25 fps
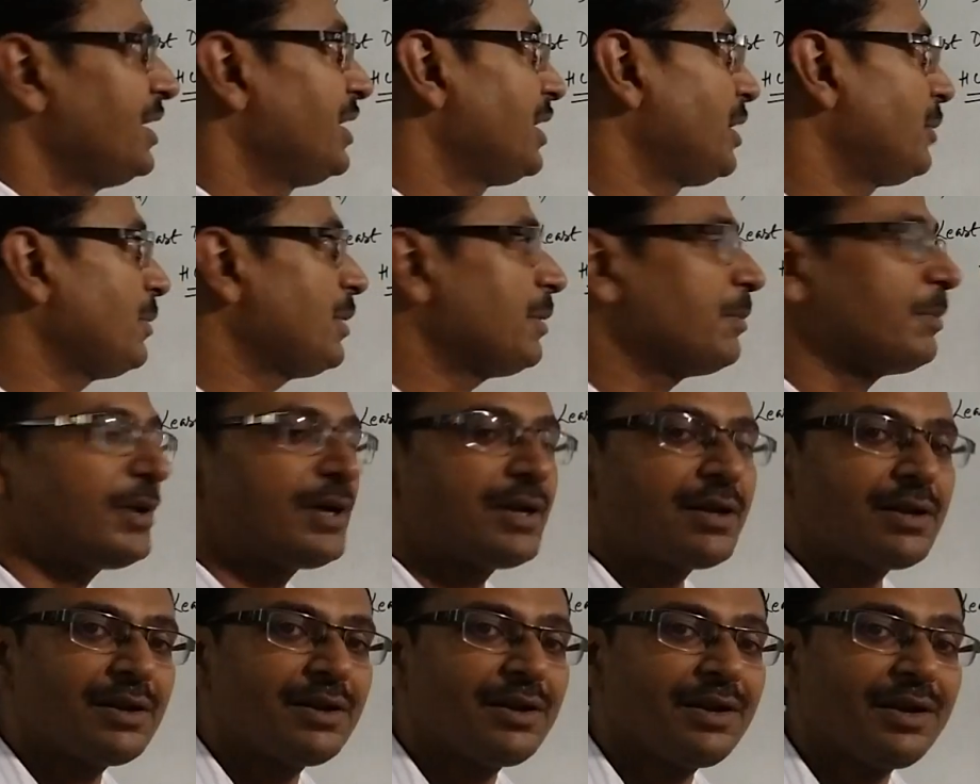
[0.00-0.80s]

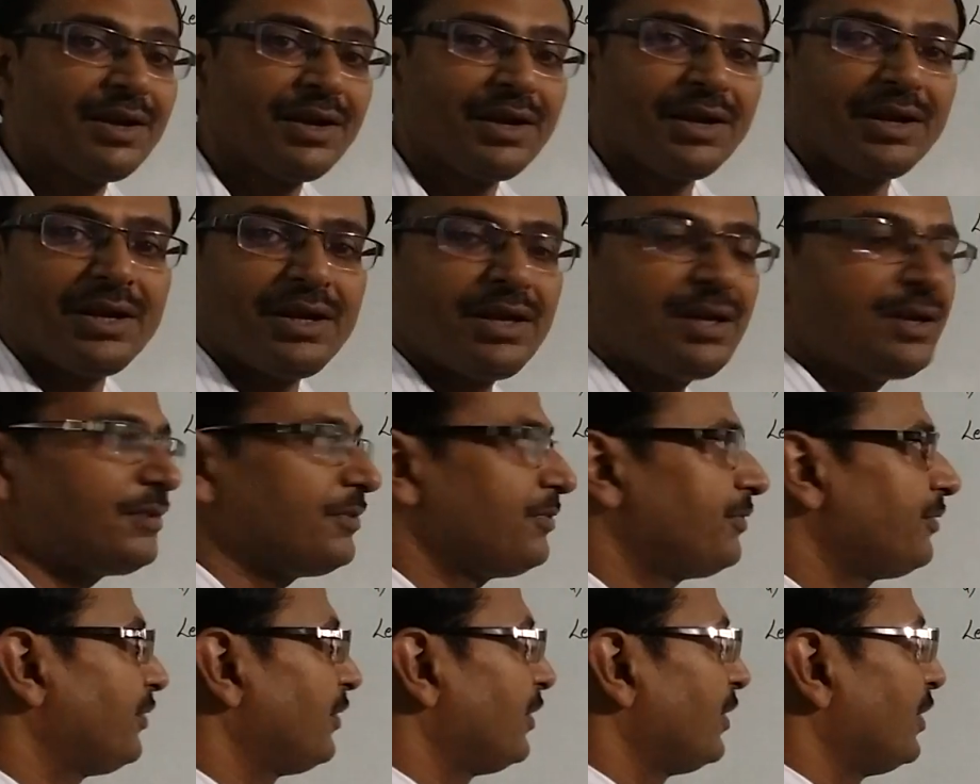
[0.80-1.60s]
Remember,
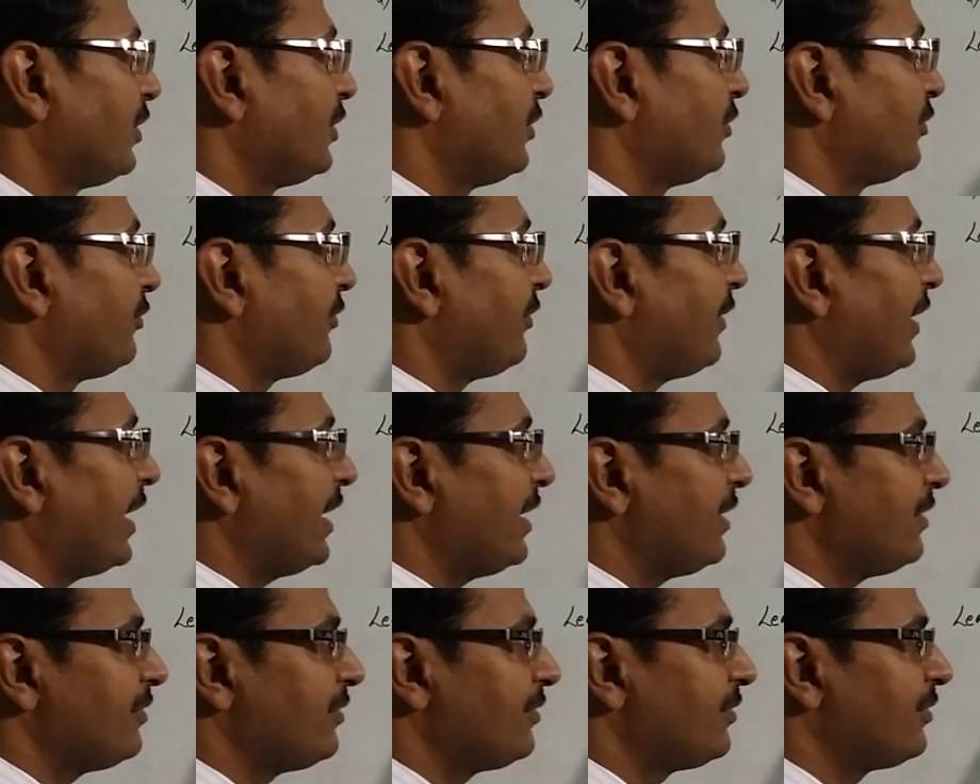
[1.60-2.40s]
if
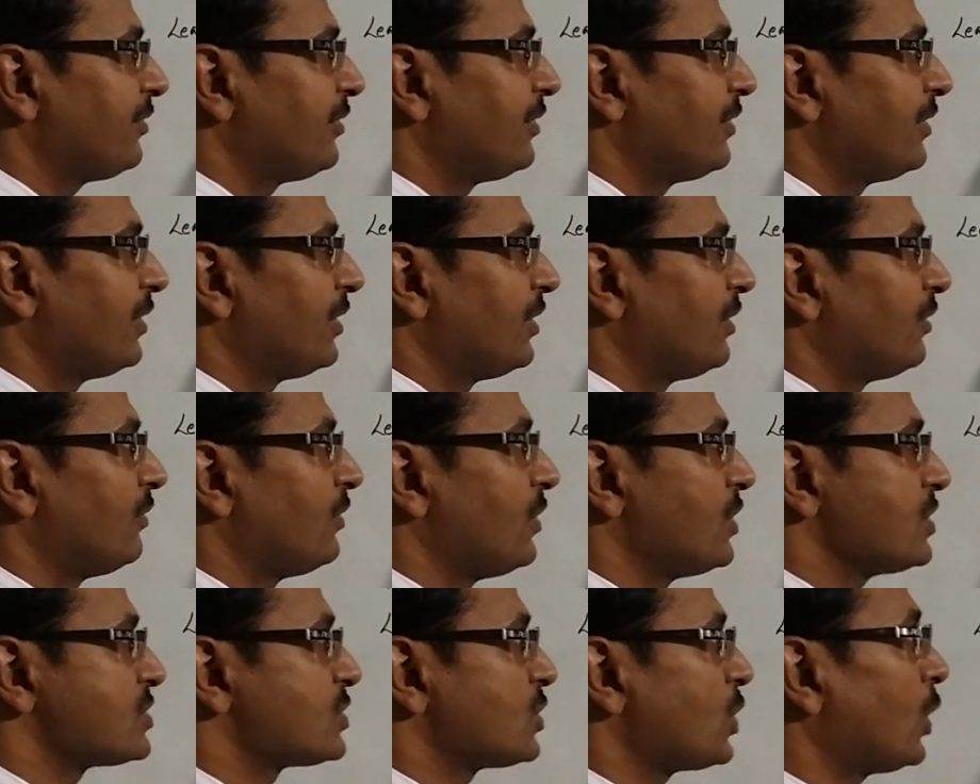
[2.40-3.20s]
5
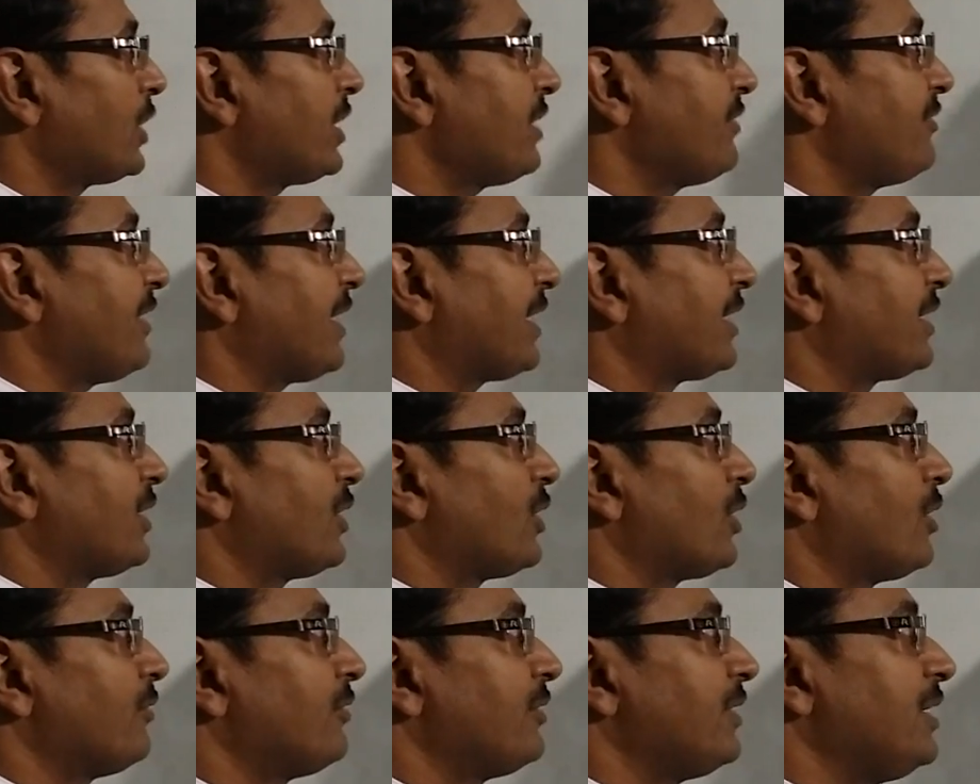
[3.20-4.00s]
was not a
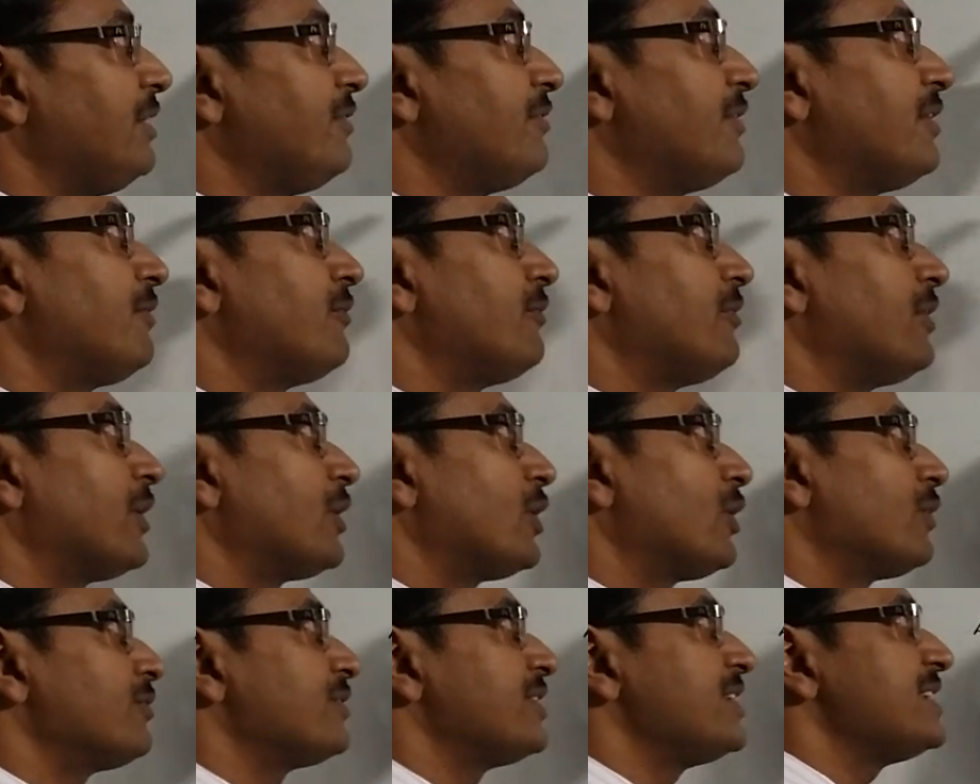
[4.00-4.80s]
factor of even
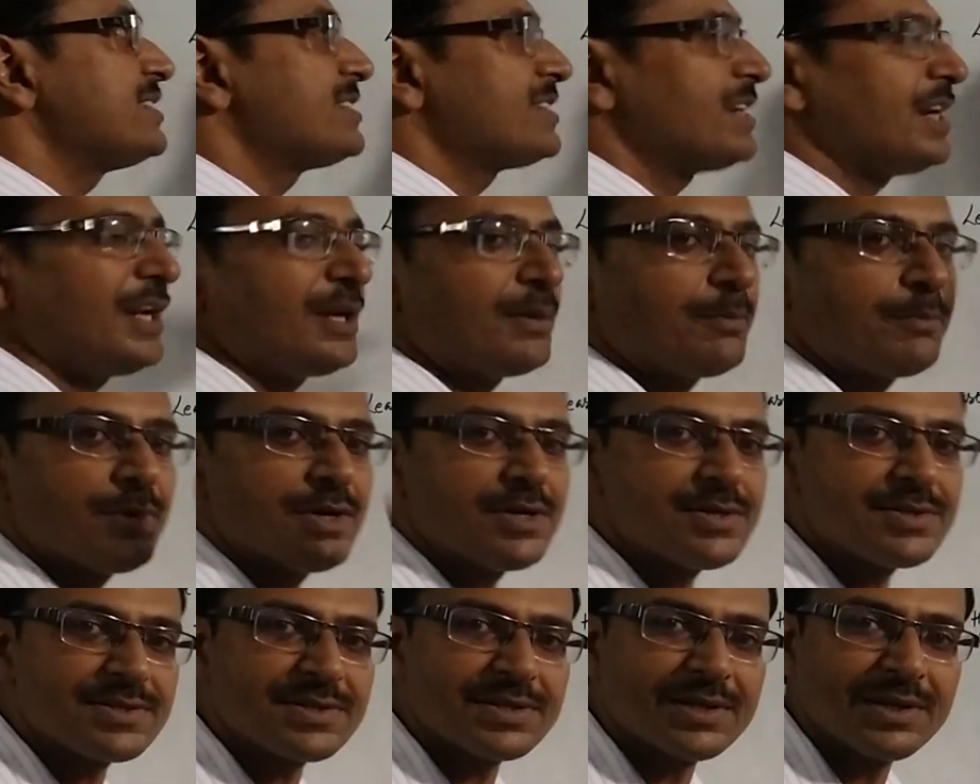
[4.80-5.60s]
one of these 3
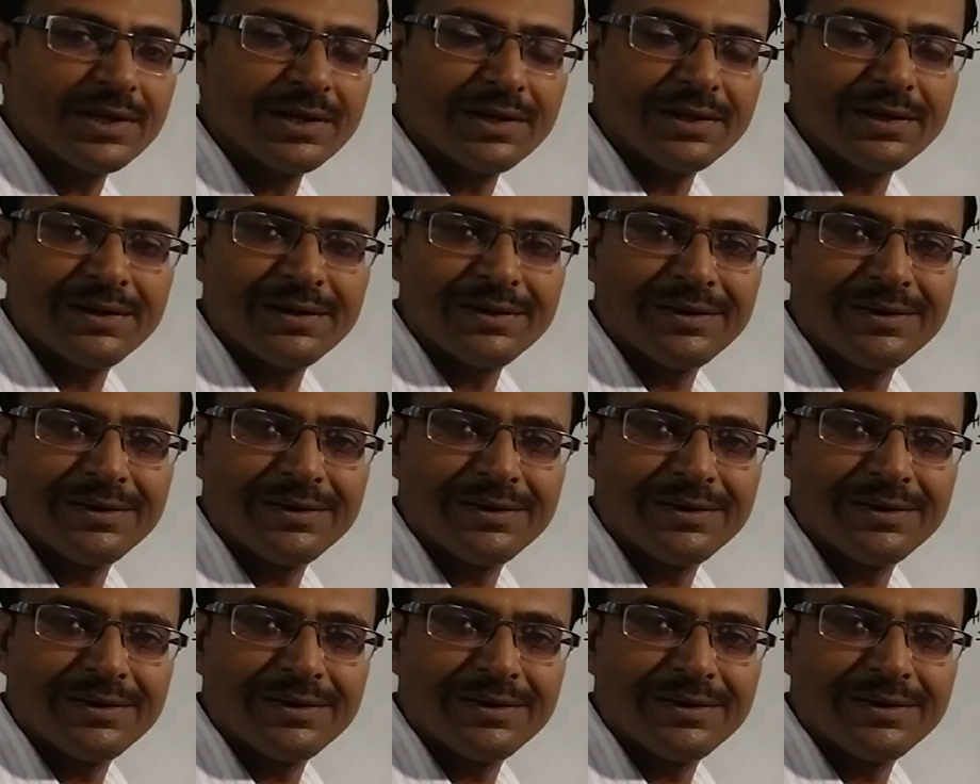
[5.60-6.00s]
numbers,